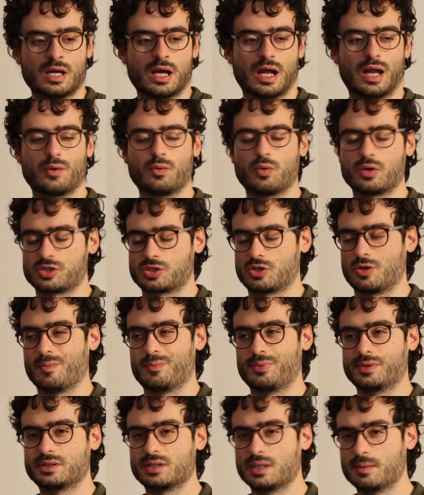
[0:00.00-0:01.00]
I was
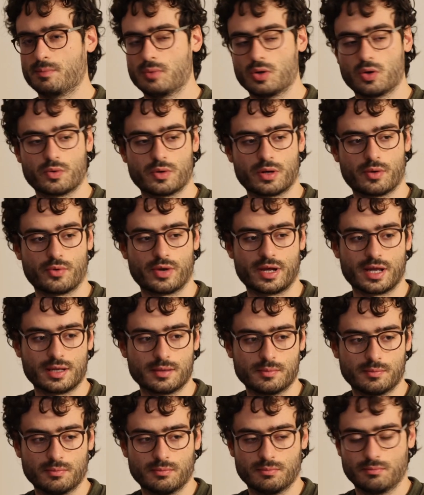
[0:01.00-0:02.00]
completely blown
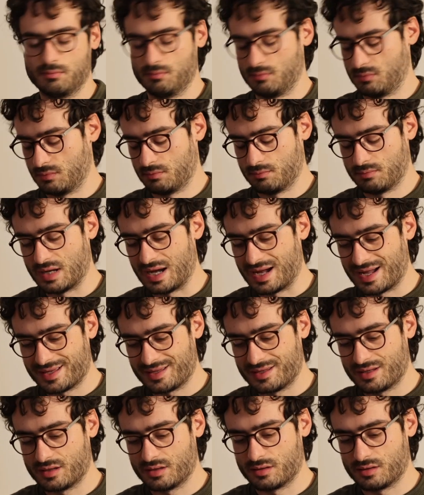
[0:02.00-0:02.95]
away by